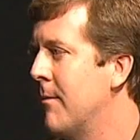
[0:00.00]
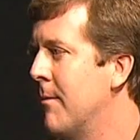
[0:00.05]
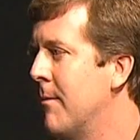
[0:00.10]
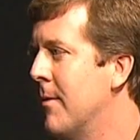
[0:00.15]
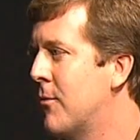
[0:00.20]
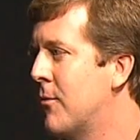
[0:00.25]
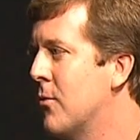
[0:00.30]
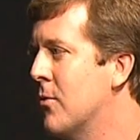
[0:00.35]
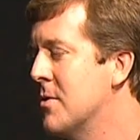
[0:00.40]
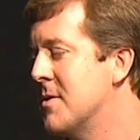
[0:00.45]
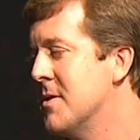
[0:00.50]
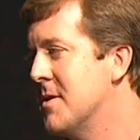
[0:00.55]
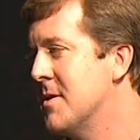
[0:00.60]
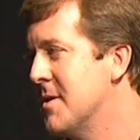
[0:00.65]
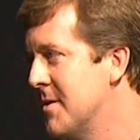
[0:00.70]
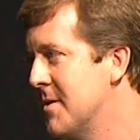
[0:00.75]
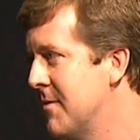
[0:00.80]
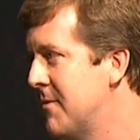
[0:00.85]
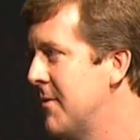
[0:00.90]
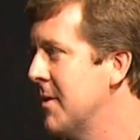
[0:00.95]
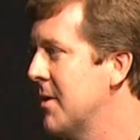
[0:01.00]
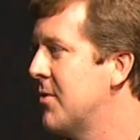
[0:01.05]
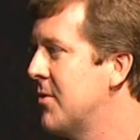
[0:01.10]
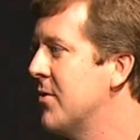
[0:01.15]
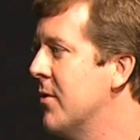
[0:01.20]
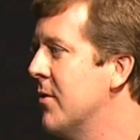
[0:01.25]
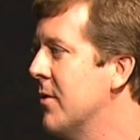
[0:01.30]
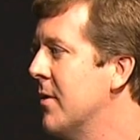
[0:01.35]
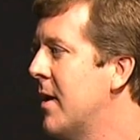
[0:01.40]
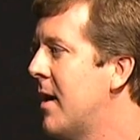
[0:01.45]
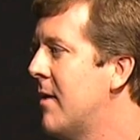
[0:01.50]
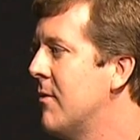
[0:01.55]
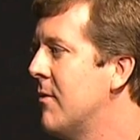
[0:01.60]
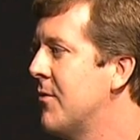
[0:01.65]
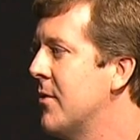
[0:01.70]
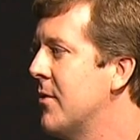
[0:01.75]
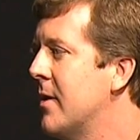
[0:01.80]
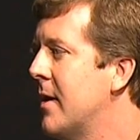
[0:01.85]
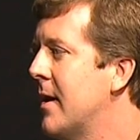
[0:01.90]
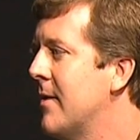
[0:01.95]
of course, this is a fictional novel, so
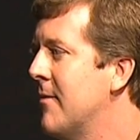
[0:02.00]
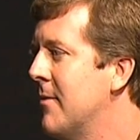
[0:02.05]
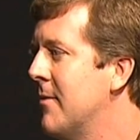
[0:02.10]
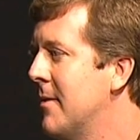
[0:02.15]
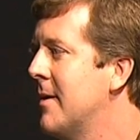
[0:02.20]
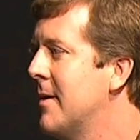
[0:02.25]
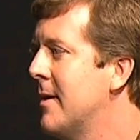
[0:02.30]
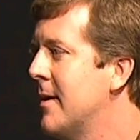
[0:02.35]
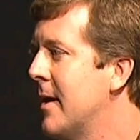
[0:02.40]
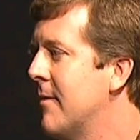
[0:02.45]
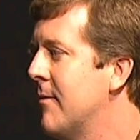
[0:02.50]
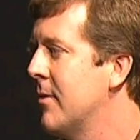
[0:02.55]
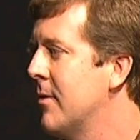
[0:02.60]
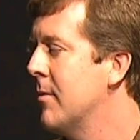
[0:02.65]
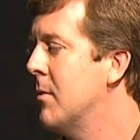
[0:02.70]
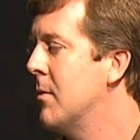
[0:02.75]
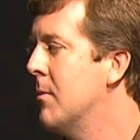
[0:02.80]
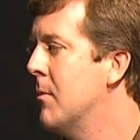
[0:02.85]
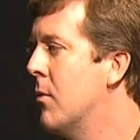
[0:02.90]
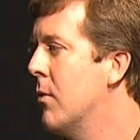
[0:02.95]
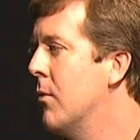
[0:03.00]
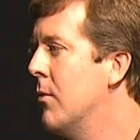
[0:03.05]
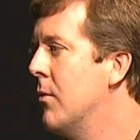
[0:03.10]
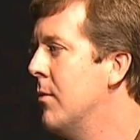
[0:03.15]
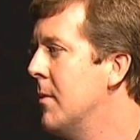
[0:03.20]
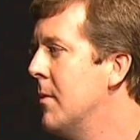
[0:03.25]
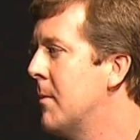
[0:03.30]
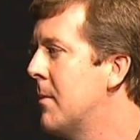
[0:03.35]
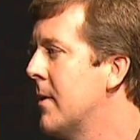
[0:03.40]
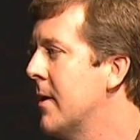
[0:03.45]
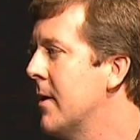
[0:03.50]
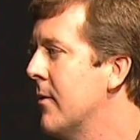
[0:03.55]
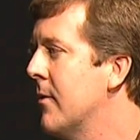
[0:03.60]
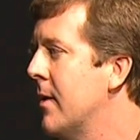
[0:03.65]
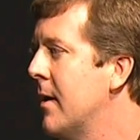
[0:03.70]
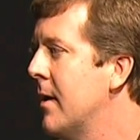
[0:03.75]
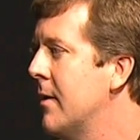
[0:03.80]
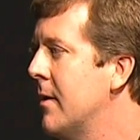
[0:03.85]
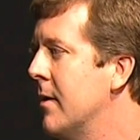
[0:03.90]
you have a little bit more room to play around there.